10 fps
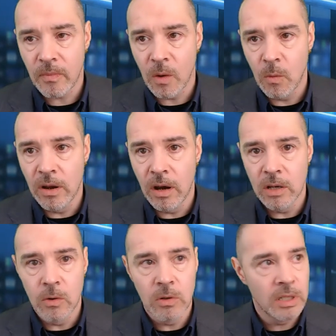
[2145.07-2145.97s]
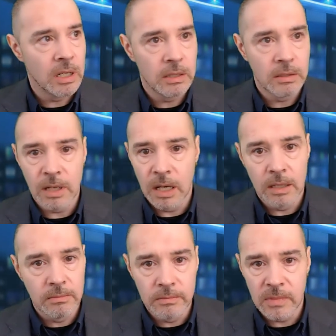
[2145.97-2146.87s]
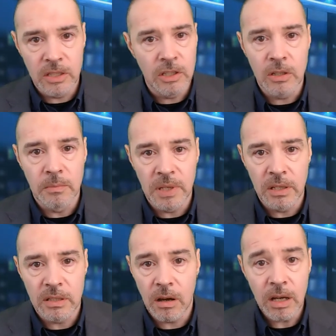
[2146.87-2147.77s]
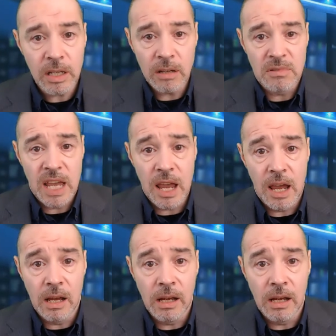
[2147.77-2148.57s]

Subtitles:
When I order a new computer, I don't care